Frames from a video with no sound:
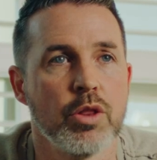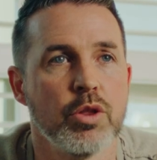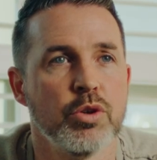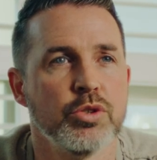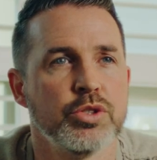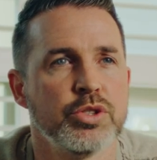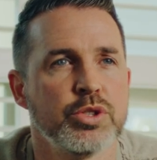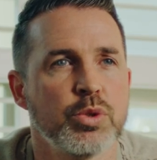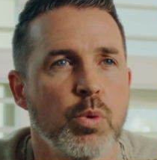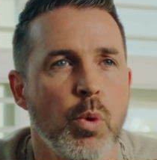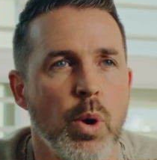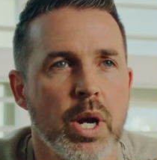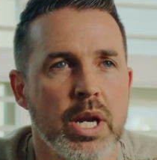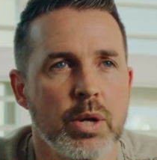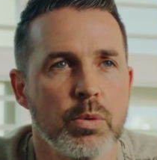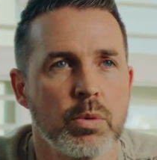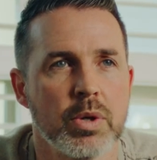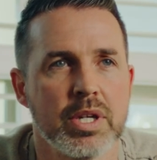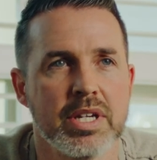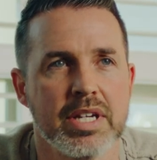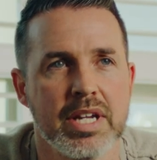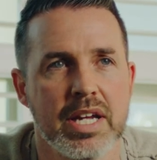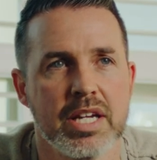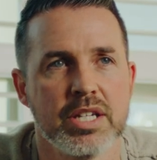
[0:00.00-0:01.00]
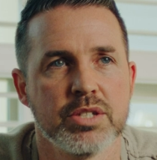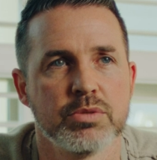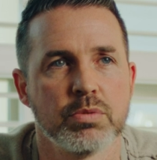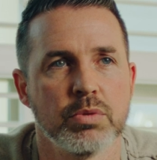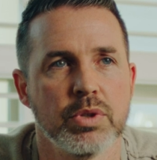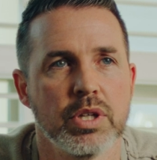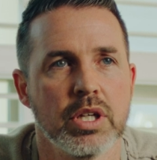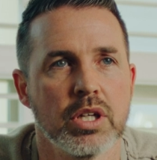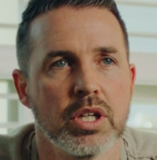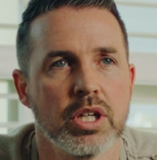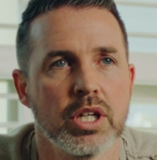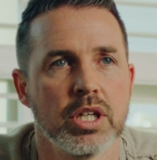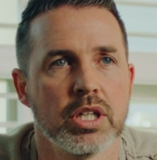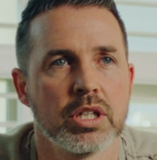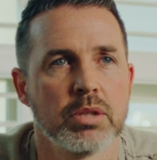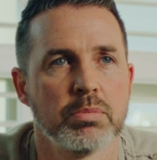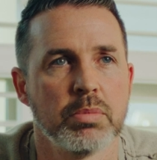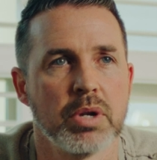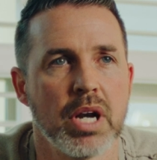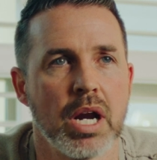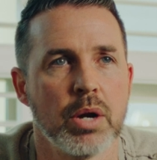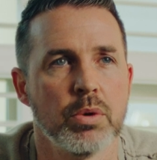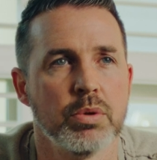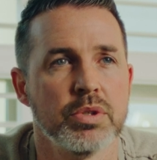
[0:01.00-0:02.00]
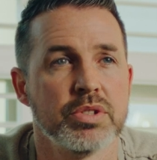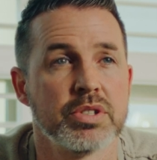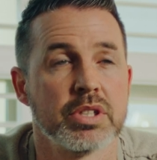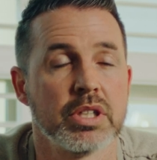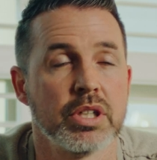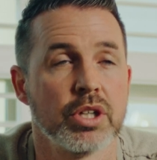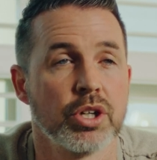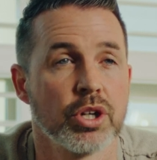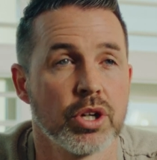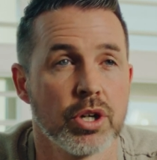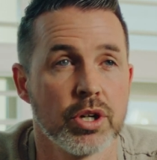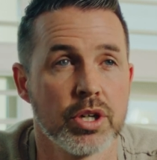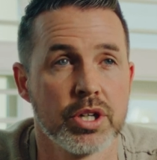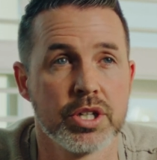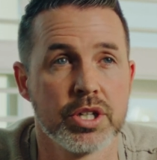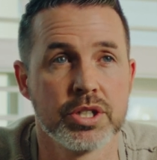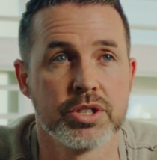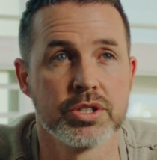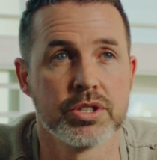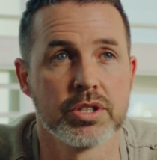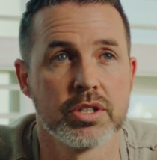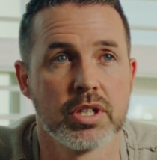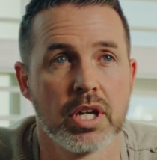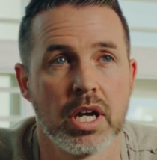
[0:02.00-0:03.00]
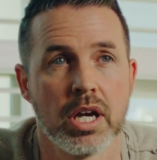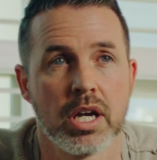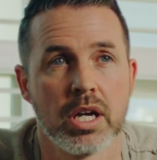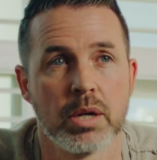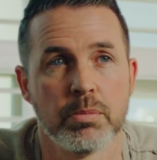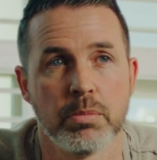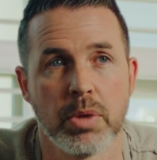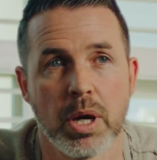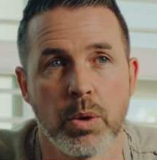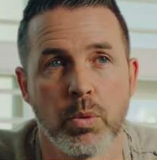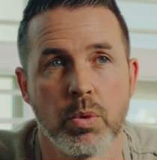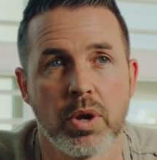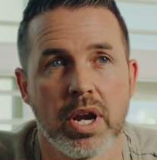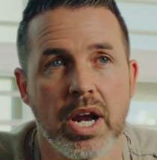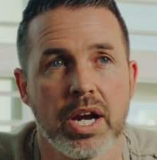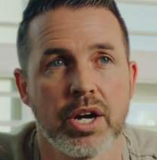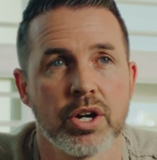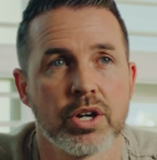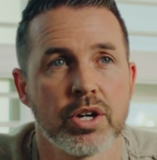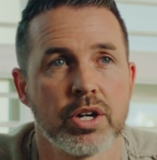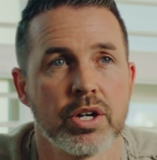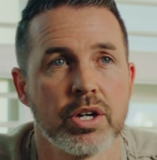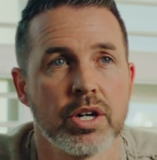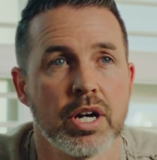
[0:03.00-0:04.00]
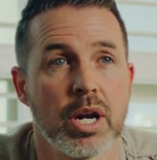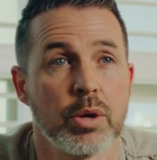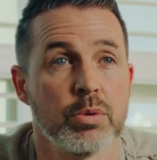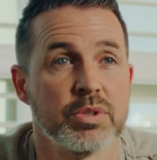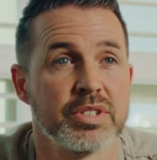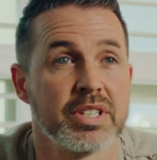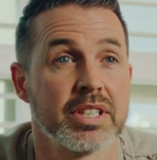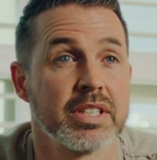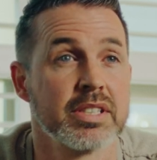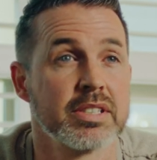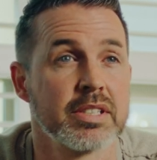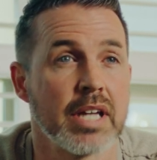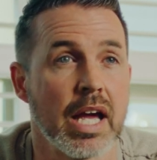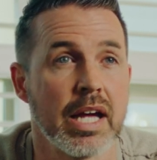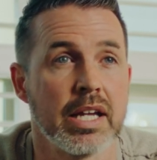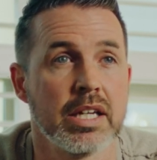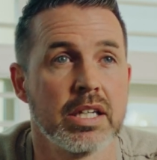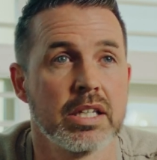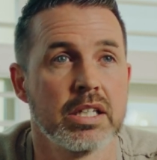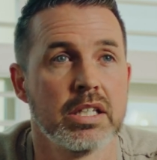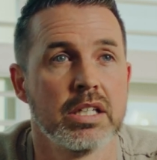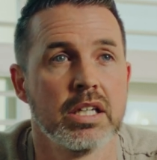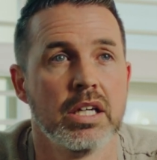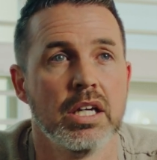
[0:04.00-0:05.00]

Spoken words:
those 21 days would look, but I was encouraged by what I heard. I was excited.